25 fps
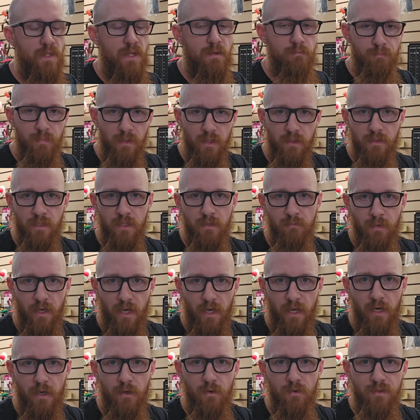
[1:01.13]
building my
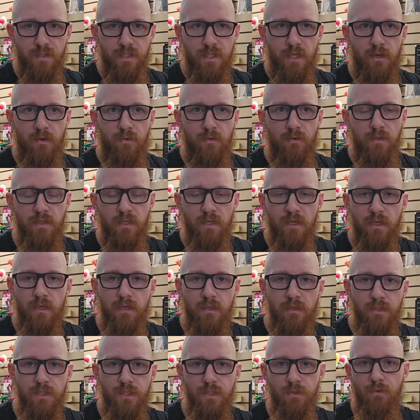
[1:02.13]
arrows out,
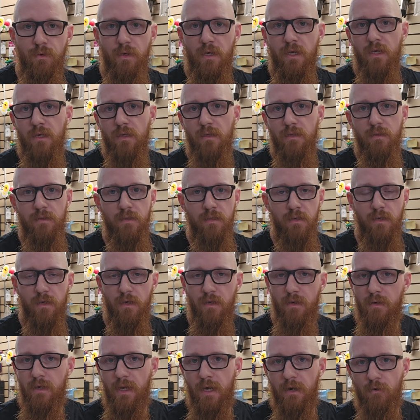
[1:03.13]
doing
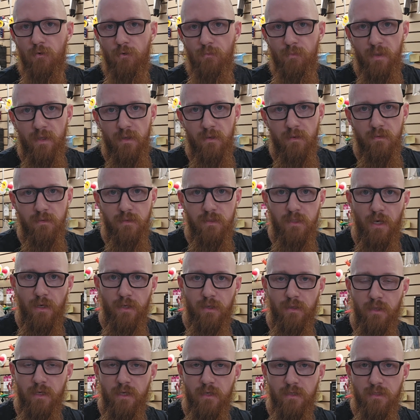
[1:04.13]
the arrow build
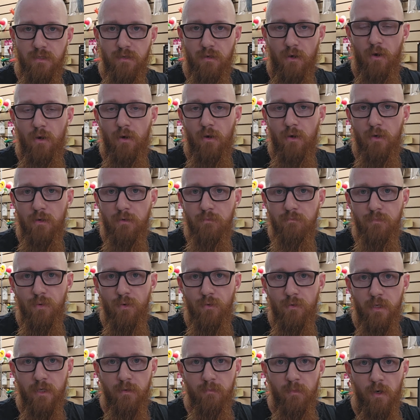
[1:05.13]
calculators on
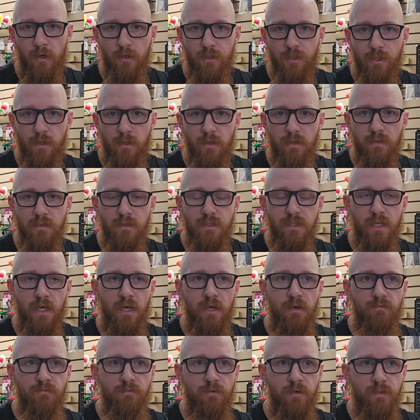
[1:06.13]
Podium Archer and
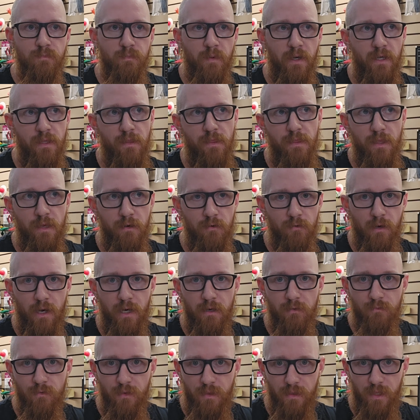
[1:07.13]
stuff with my
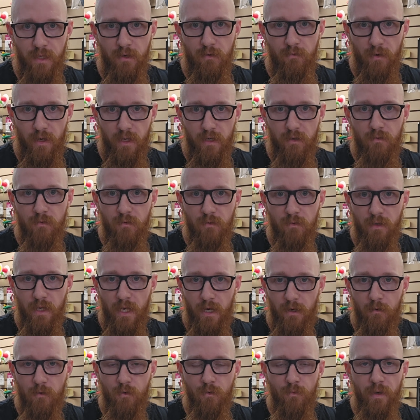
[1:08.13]
theoretical
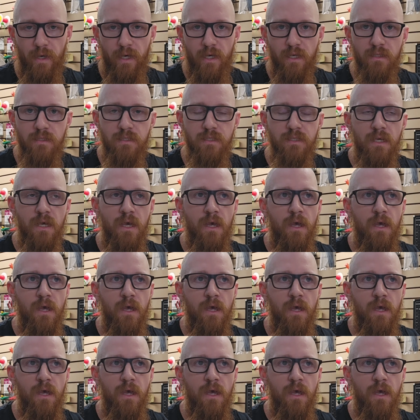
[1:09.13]
arrow weights,